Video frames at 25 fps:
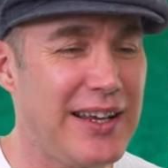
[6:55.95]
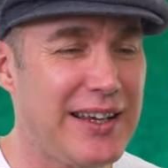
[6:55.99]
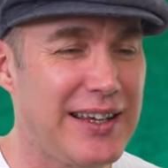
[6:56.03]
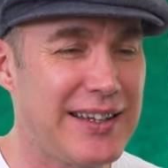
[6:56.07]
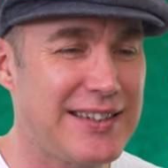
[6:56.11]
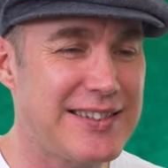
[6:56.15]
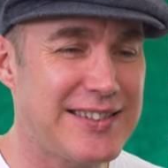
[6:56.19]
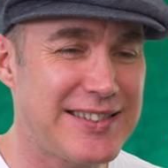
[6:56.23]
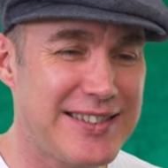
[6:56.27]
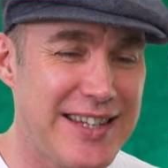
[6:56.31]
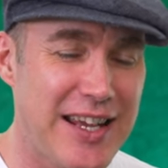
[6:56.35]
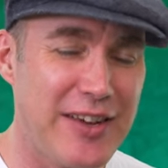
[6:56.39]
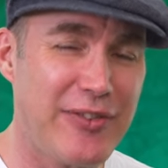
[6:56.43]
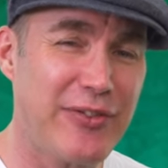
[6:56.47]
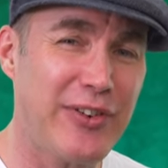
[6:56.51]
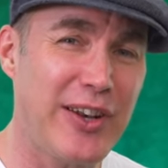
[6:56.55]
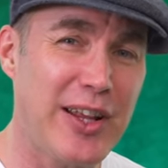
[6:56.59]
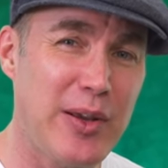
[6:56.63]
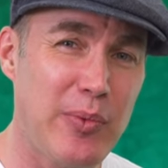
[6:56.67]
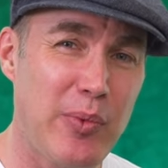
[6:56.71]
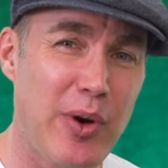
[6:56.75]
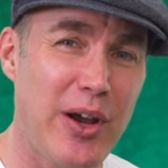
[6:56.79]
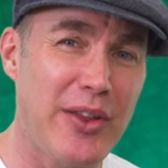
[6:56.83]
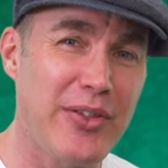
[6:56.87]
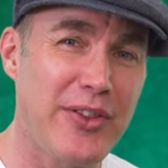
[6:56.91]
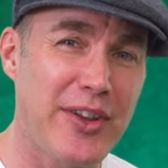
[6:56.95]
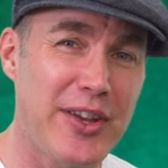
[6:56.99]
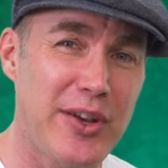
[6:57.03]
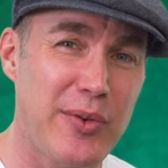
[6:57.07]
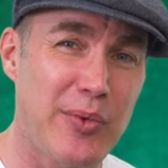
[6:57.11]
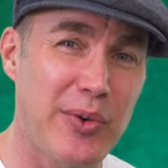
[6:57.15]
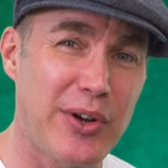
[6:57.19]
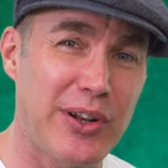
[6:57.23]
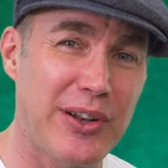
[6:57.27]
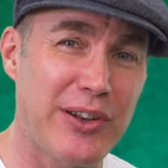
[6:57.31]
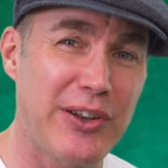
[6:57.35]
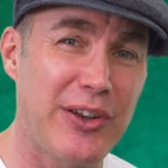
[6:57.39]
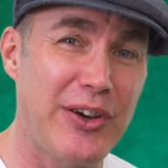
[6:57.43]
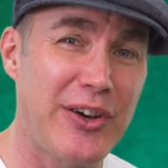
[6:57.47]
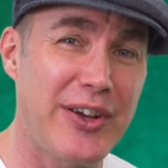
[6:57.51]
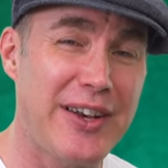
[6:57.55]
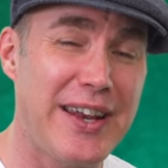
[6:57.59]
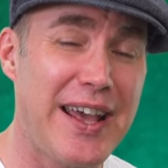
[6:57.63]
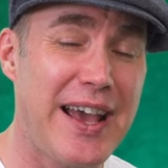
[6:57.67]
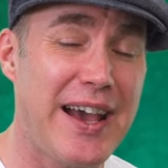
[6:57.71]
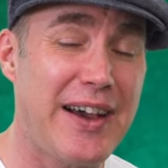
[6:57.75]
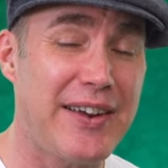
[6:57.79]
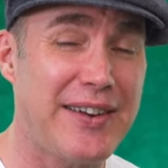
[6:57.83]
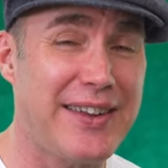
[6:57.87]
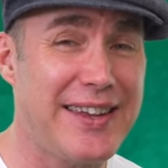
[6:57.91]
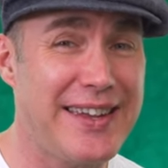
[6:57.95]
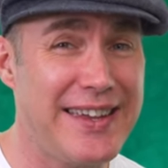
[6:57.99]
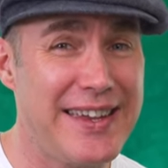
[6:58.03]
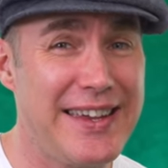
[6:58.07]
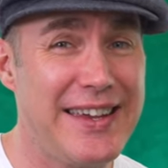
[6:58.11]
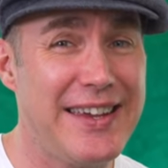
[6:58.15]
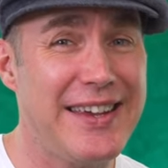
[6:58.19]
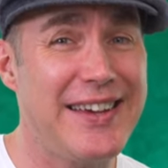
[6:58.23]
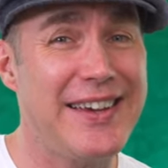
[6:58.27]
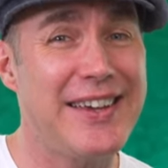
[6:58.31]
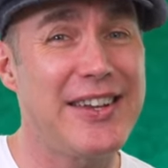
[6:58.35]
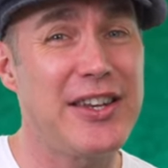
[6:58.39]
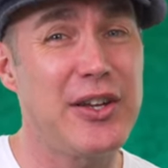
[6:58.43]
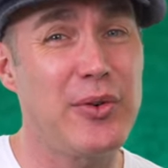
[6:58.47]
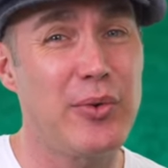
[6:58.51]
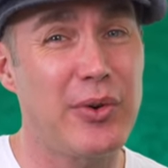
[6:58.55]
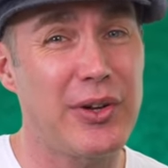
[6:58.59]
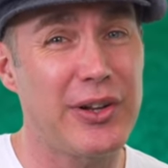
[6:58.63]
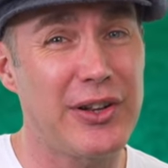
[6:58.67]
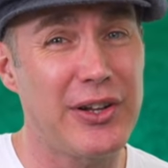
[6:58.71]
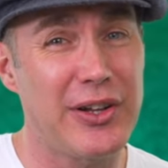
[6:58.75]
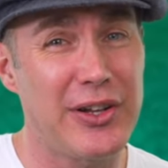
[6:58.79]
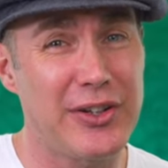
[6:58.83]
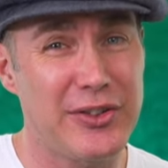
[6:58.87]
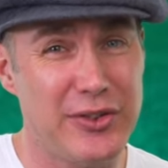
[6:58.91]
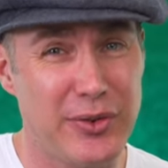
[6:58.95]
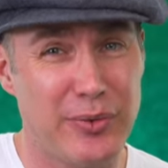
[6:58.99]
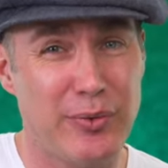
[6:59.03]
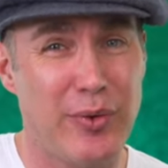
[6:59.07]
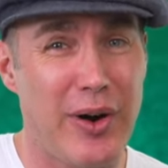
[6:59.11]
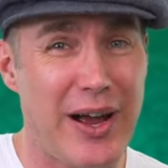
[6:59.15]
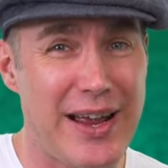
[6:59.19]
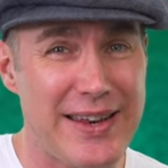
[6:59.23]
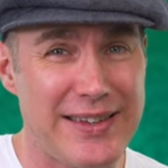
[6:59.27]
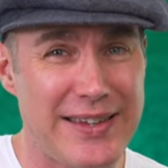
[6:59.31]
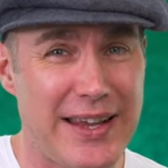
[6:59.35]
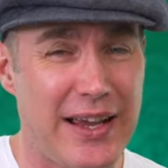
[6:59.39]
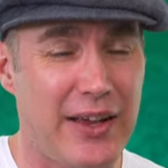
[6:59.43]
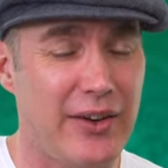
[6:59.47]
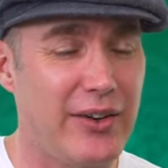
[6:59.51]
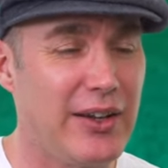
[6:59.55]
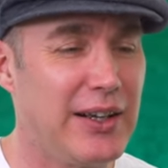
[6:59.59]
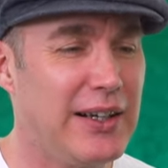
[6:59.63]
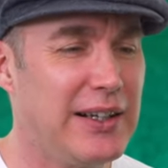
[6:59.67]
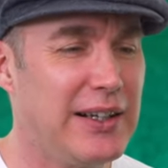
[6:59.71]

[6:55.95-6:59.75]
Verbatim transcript: It's definitely one that you want to learn how to hear and you want to learn to write down.